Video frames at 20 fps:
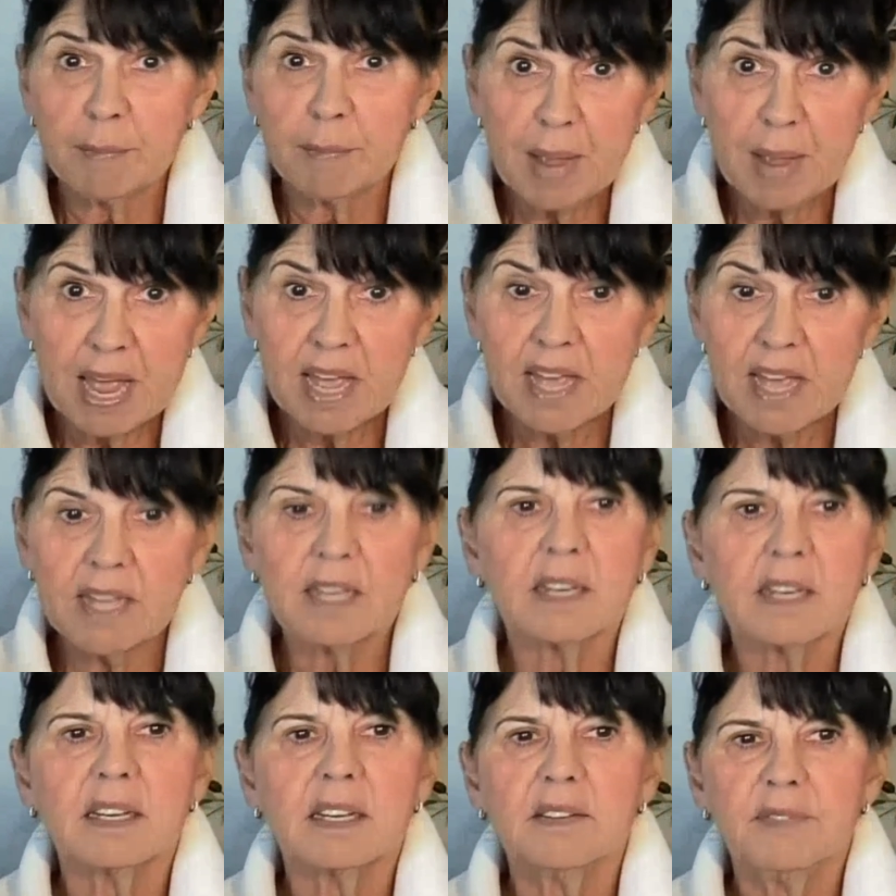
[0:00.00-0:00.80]
at a
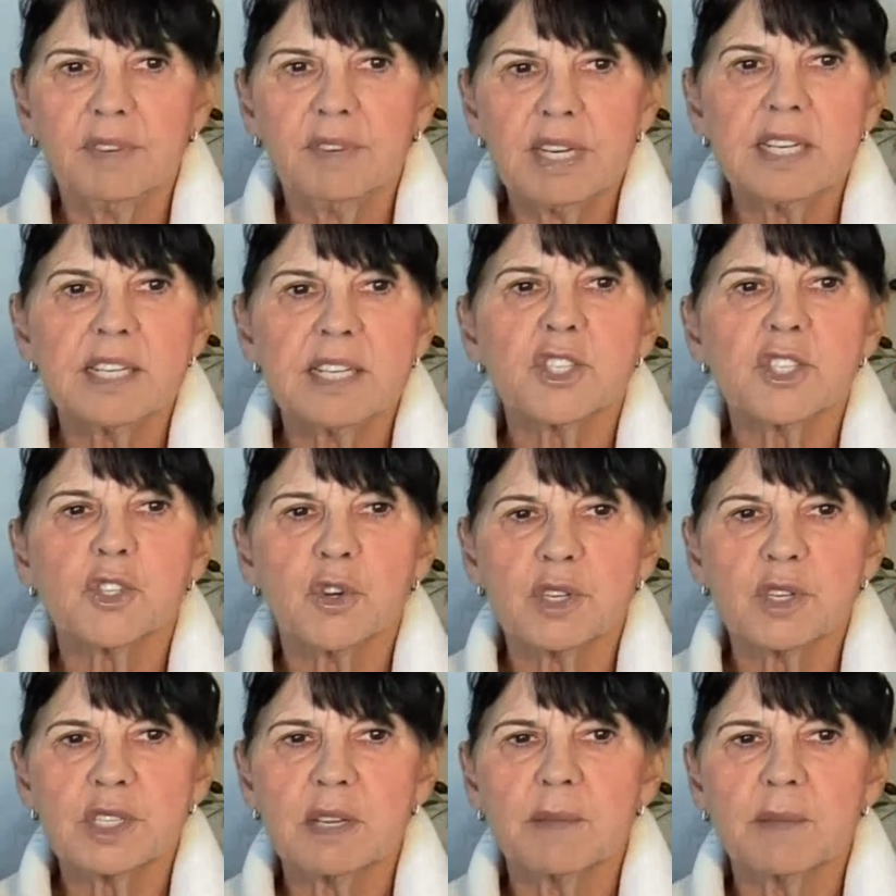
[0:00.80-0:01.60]
bank, a convenience
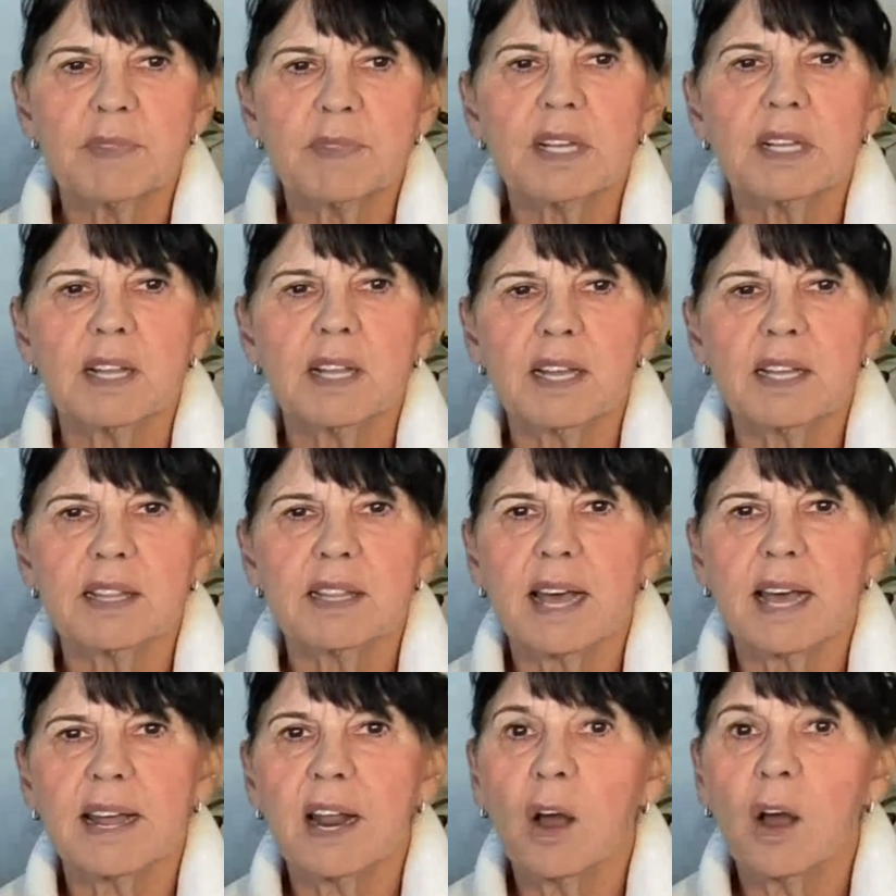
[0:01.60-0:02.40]
store, something
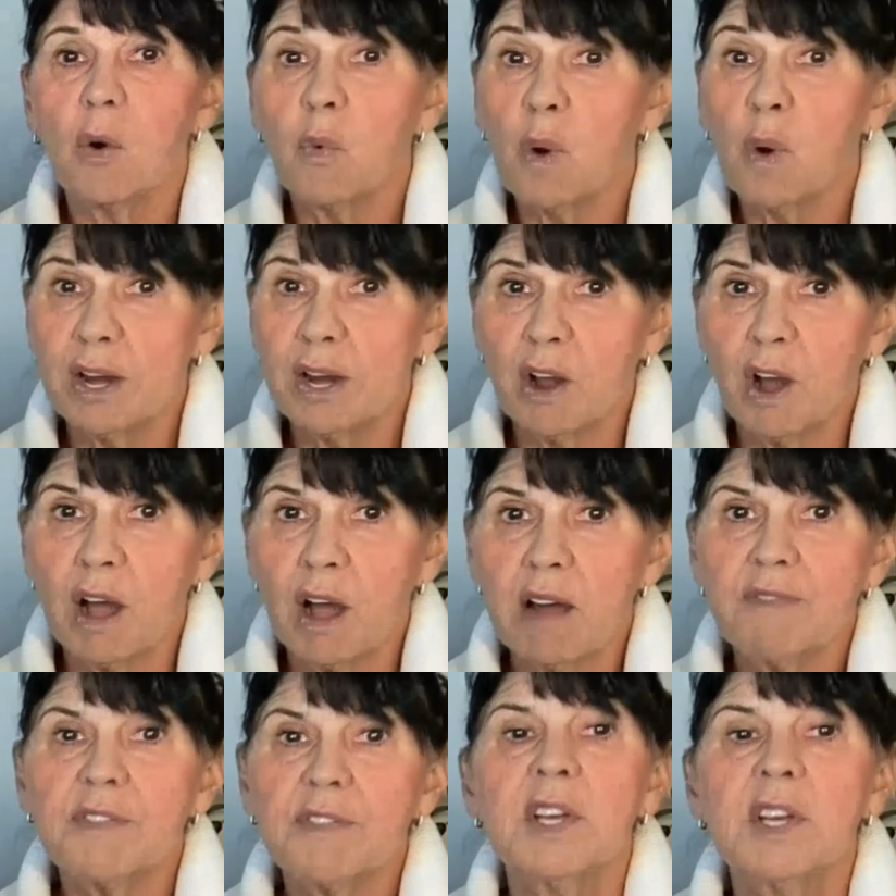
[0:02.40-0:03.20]
like that, a
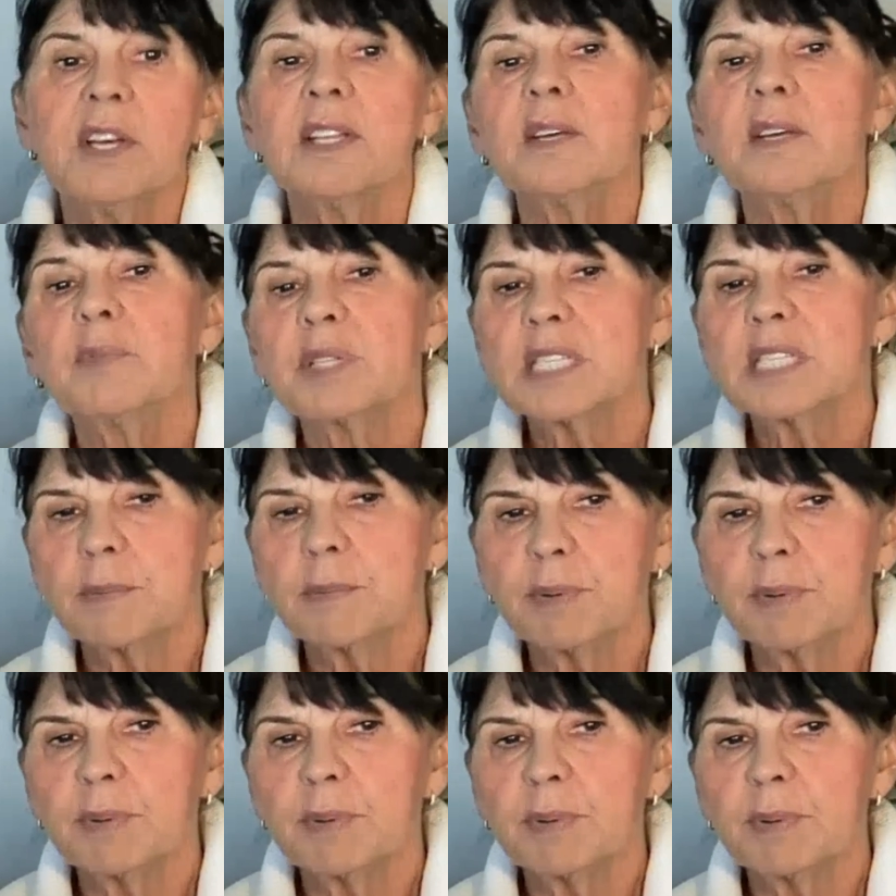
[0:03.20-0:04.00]
one-off that will
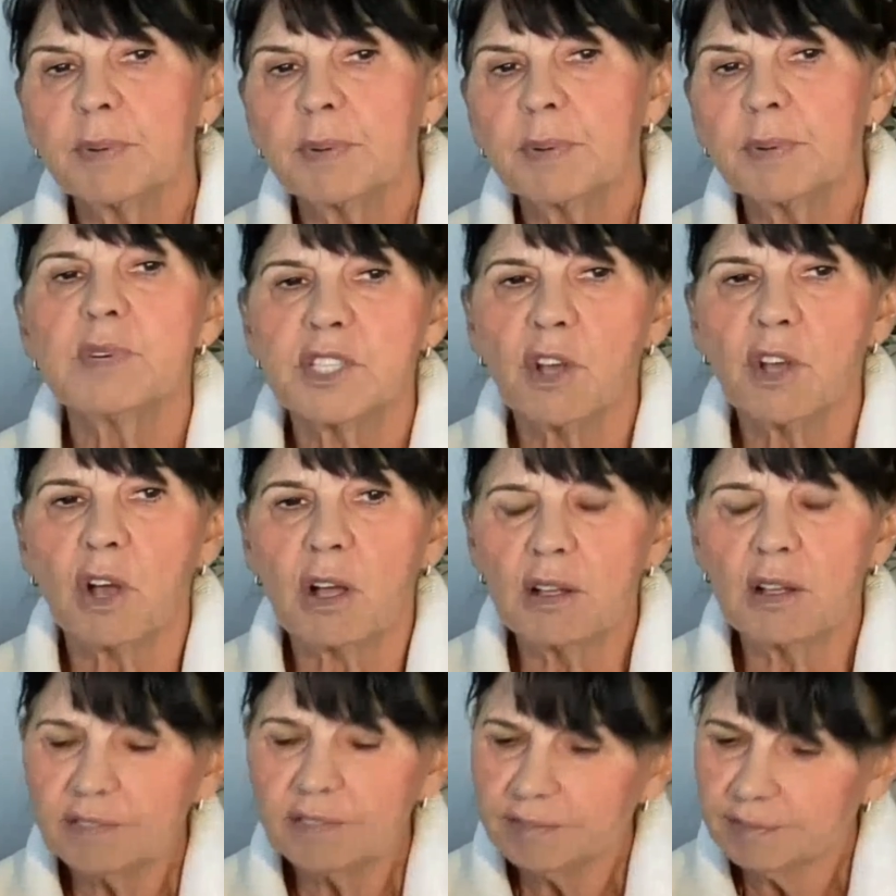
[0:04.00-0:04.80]
typically
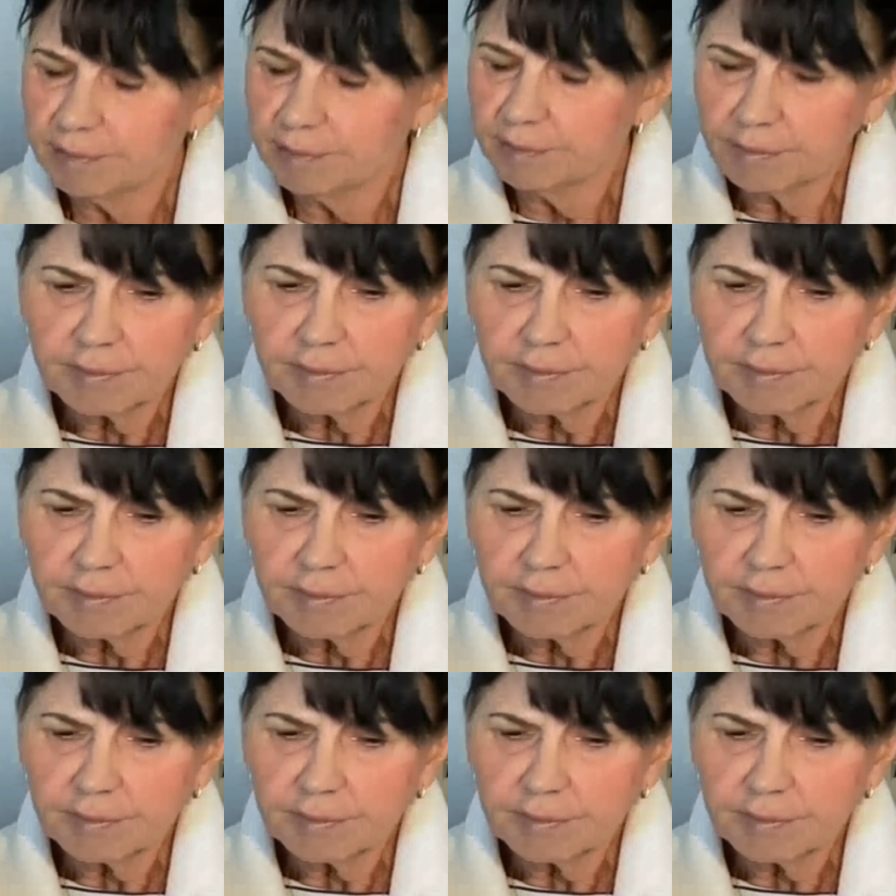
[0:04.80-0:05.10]
resolve